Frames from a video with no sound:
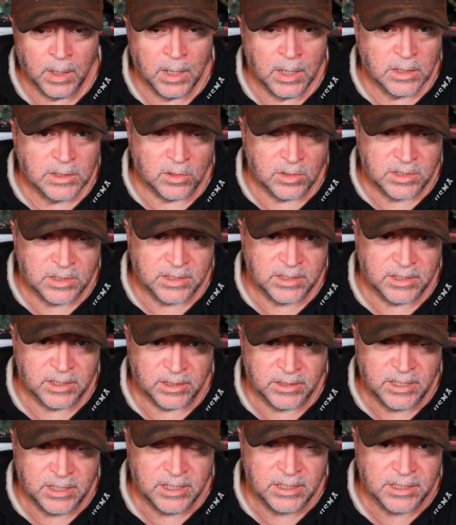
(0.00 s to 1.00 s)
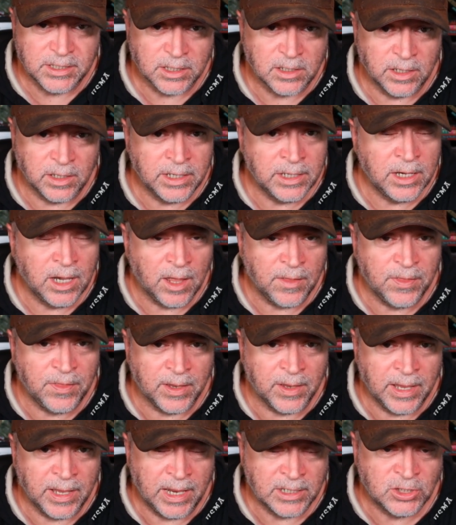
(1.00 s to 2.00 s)
So statistically,
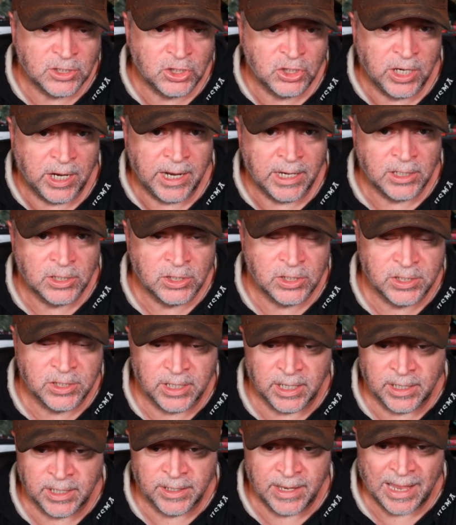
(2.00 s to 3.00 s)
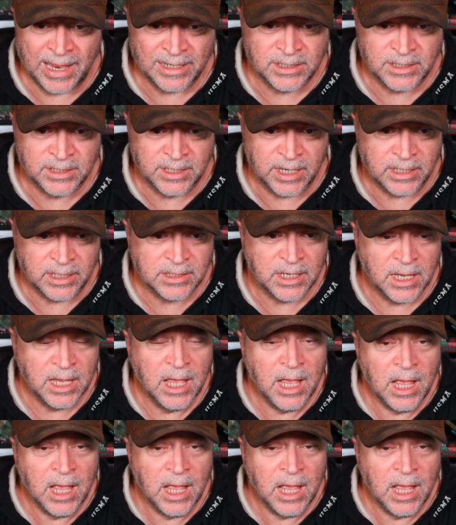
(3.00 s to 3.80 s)
nothing has changed in that sense.